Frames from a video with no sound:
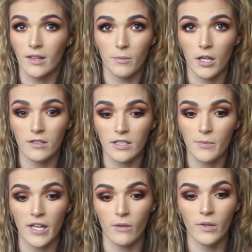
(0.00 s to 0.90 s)
lip colors
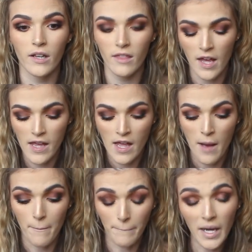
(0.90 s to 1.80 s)
to begin with,
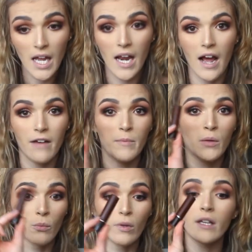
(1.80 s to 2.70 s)
but I've
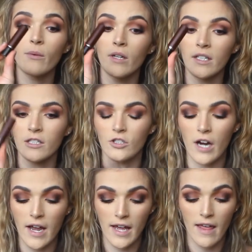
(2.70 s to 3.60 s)
been really wanting to
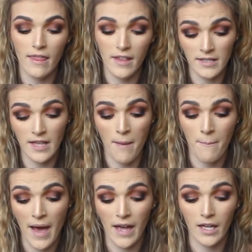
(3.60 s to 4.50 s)
try this
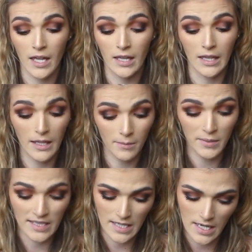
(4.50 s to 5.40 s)
MAC
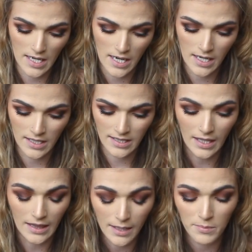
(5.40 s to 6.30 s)
lipstick. It is
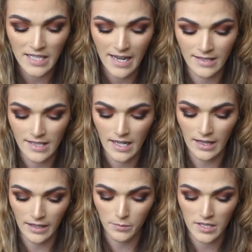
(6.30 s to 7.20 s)
Lip Tensity
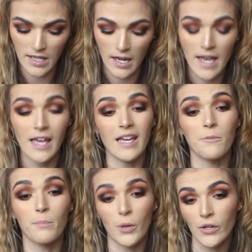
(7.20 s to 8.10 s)
Lipstick
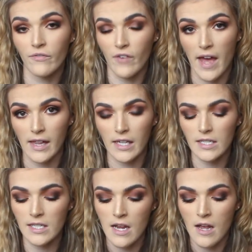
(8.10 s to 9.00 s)
in Burnt
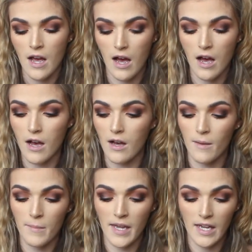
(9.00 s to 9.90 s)
Violet.
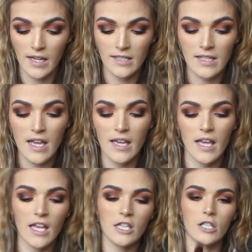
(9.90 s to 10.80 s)
It is
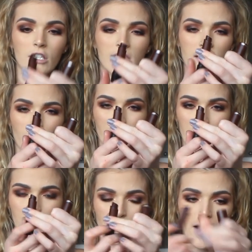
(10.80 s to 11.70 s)
like, it looks like
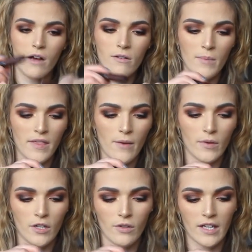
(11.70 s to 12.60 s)
really brown, but then
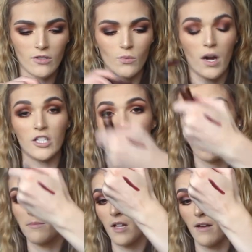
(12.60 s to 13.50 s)
when you like swatch it,
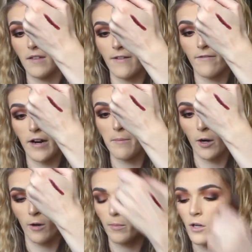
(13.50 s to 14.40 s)
it comes off like very
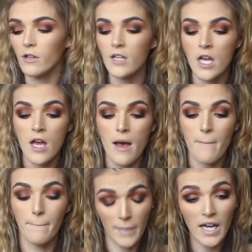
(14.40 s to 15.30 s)
purple.
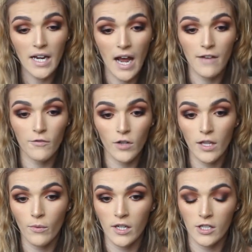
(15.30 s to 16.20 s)
But I've
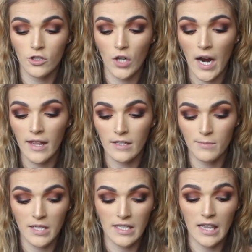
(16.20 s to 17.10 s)
really wanted to try this
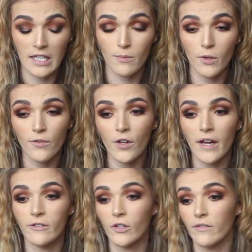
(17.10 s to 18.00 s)
because I think it's beautiful.
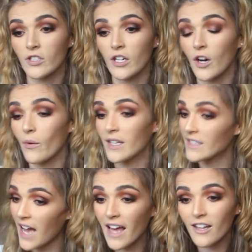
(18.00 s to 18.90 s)
I don't know if it's gonna go with
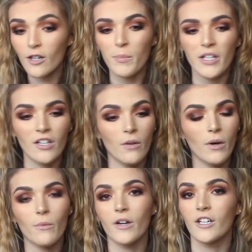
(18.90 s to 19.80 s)
this eye look, but you know
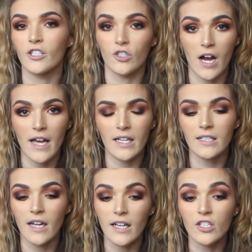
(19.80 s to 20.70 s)
what, we're gonna try it
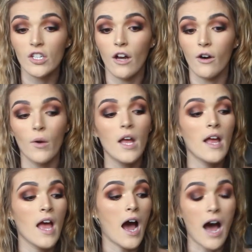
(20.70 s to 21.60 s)
today. So
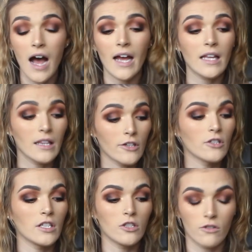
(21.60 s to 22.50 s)
I
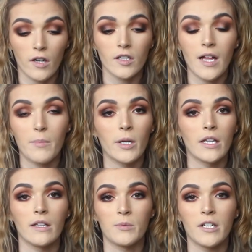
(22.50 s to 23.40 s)
literally struggle at
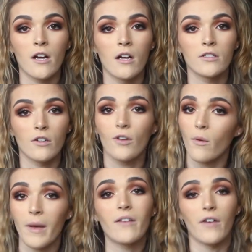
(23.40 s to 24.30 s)
putting lipstick on, so
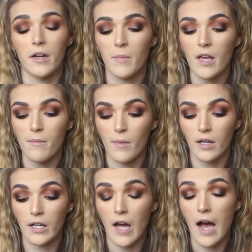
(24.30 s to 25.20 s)
don't make fun of me,
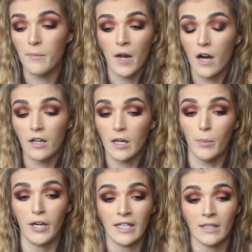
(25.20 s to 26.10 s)
but I'm not good at
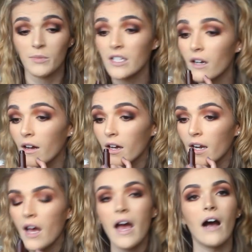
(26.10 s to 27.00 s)
putting lipstick
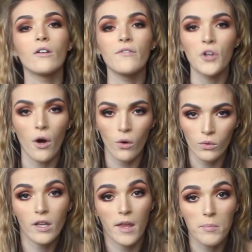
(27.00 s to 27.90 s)
on. I don't even
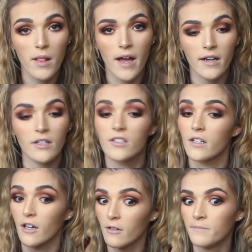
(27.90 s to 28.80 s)
own lip liner,
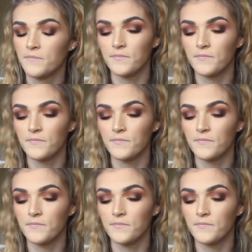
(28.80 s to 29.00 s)
so